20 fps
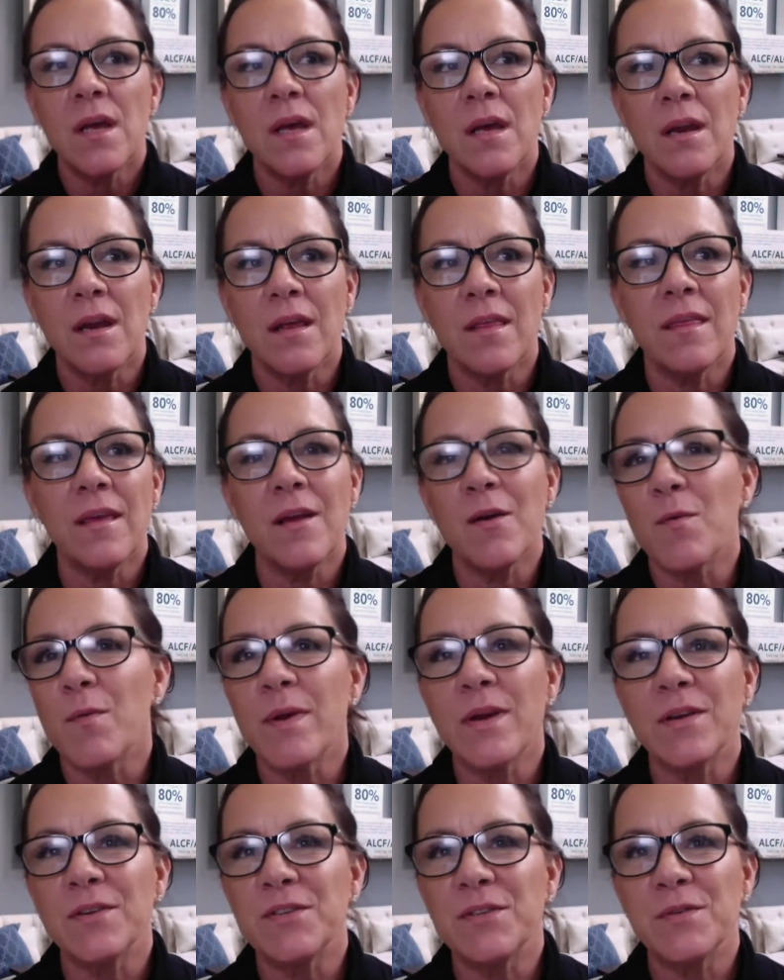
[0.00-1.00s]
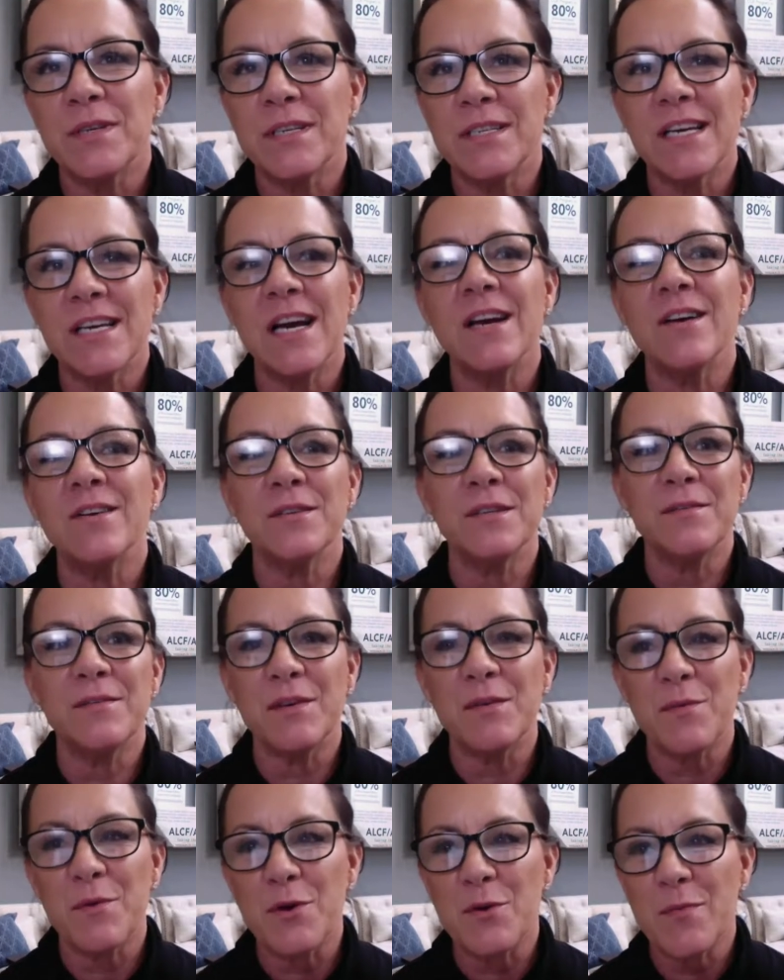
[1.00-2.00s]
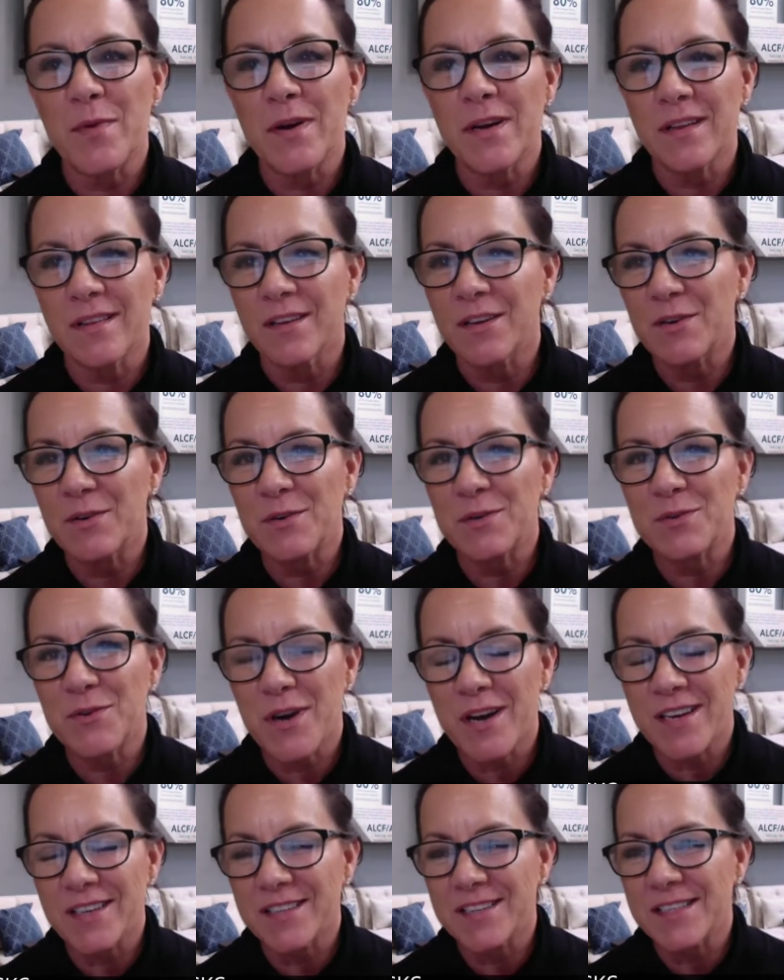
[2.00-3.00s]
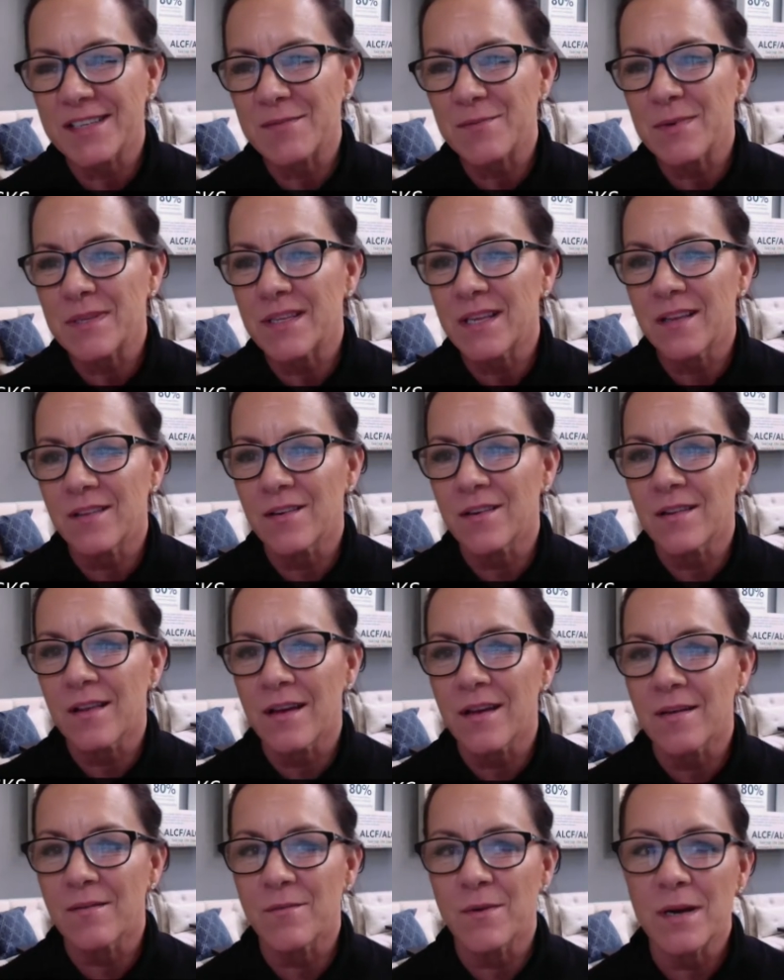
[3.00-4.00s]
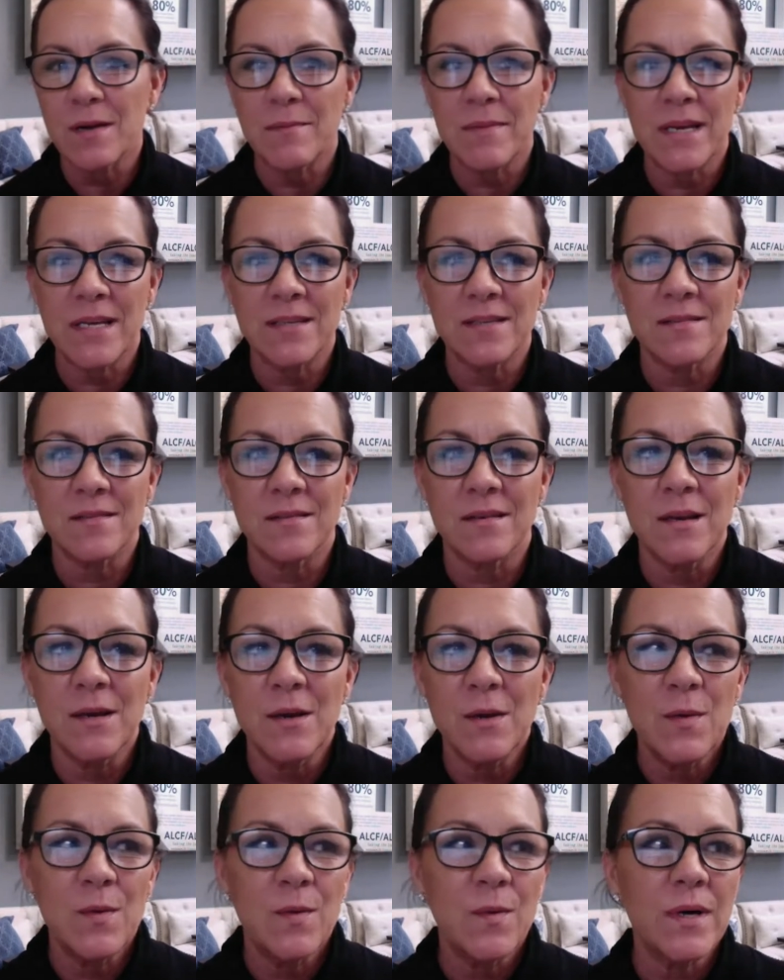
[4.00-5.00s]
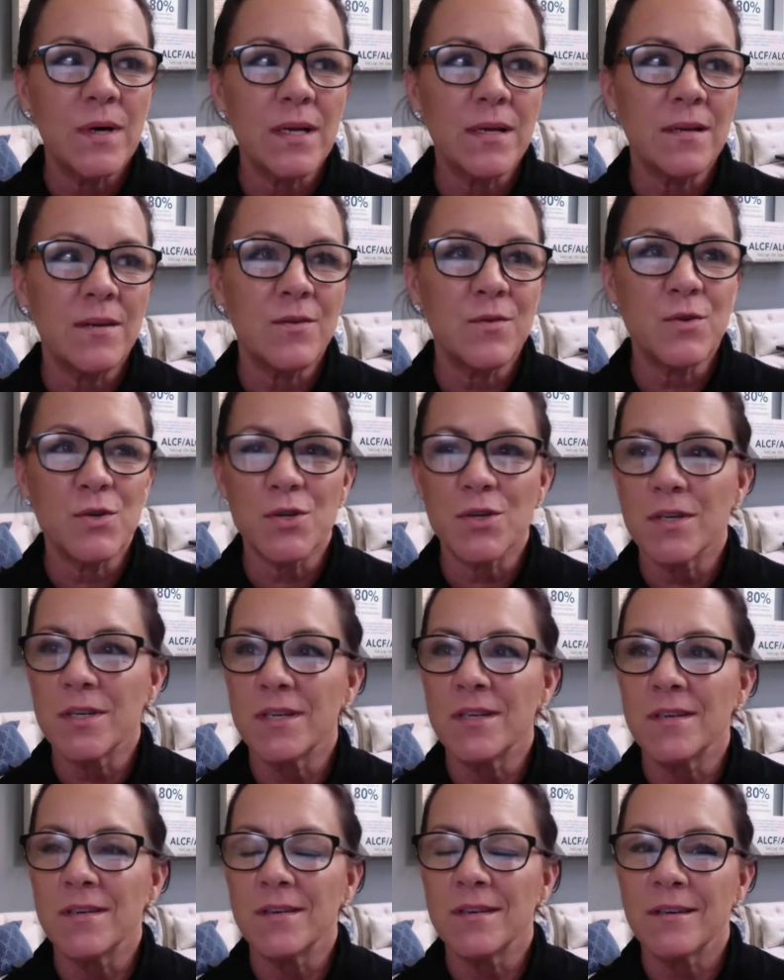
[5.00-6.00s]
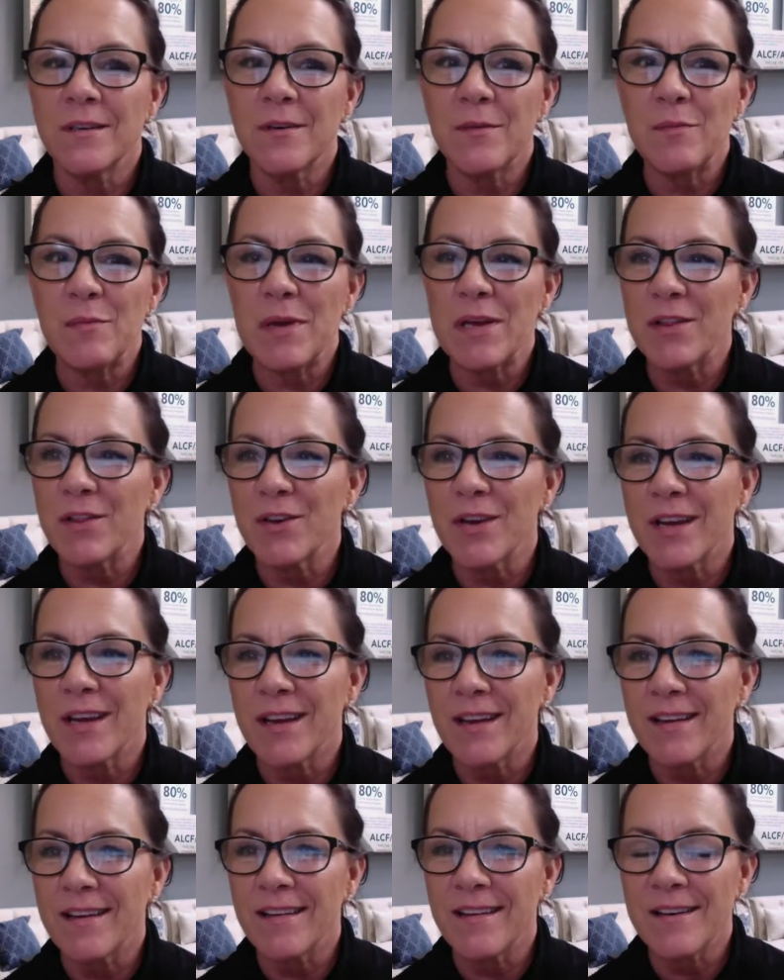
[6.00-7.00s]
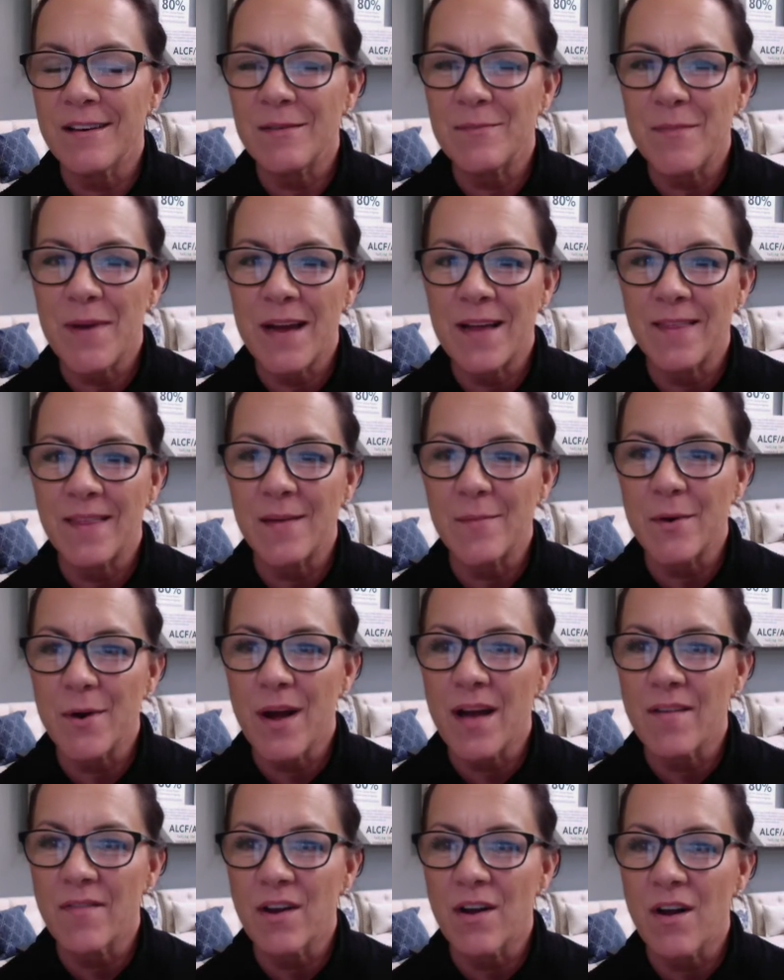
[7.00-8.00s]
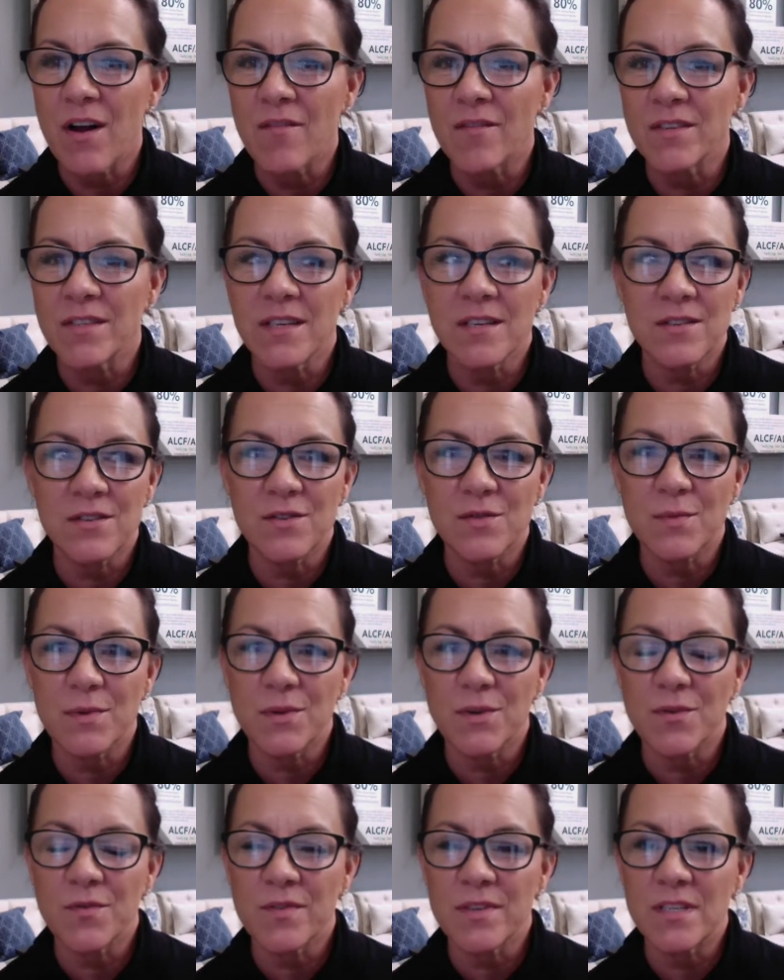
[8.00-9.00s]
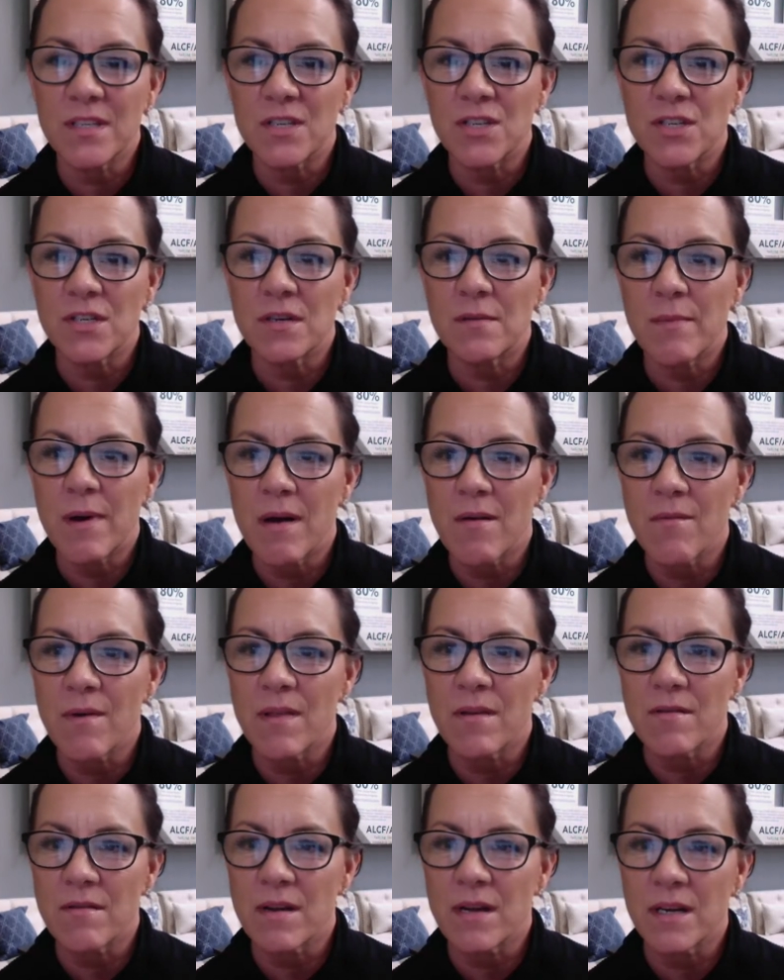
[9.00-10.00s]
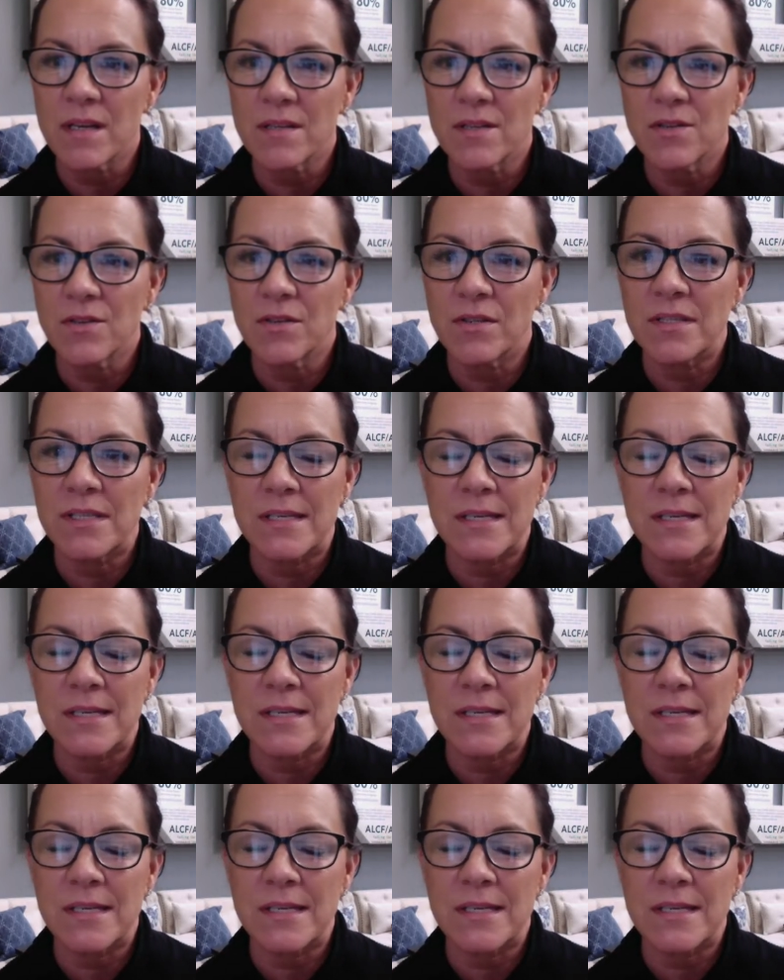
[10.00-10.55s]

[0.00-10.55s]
And I think we could do an entire living room on clinical trials and what they look like and what it means, and when you should be looking at them or having conversations with your physician about whether or not it's a good